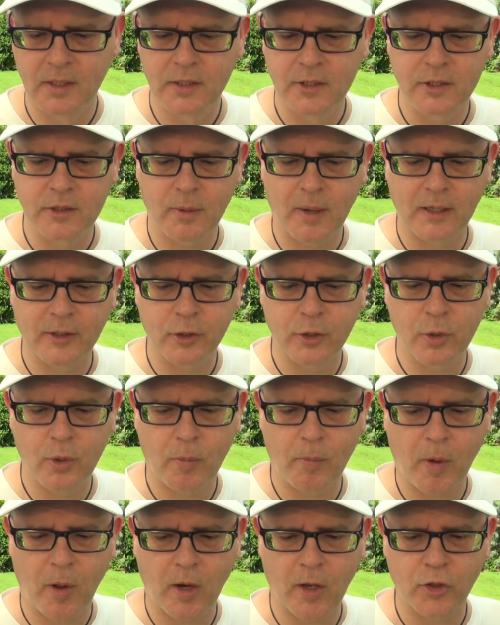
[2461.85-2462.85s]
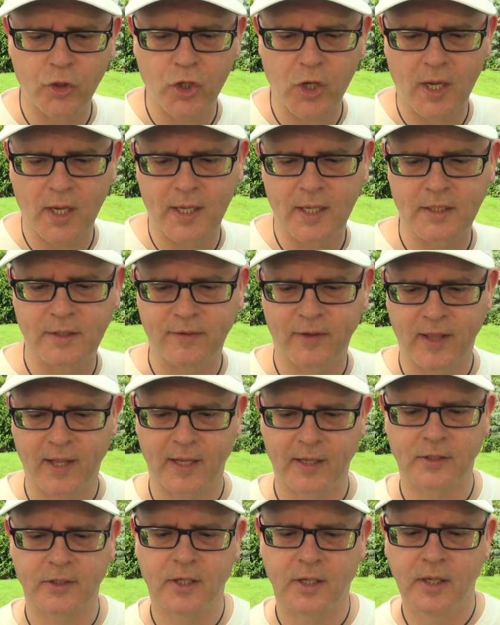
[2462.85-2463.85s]
so I do apologise for
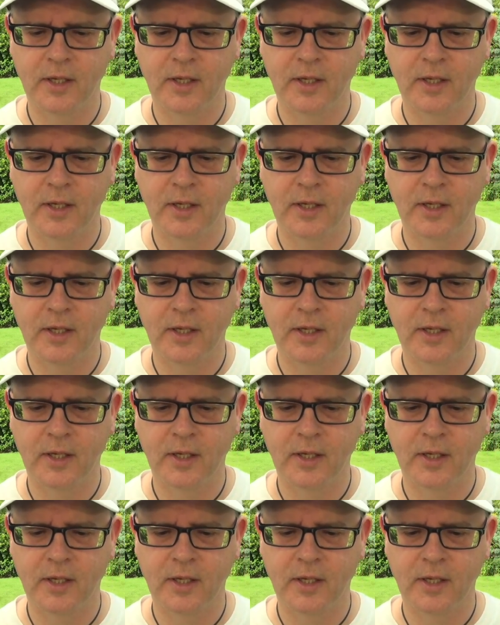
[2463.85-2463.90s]
that.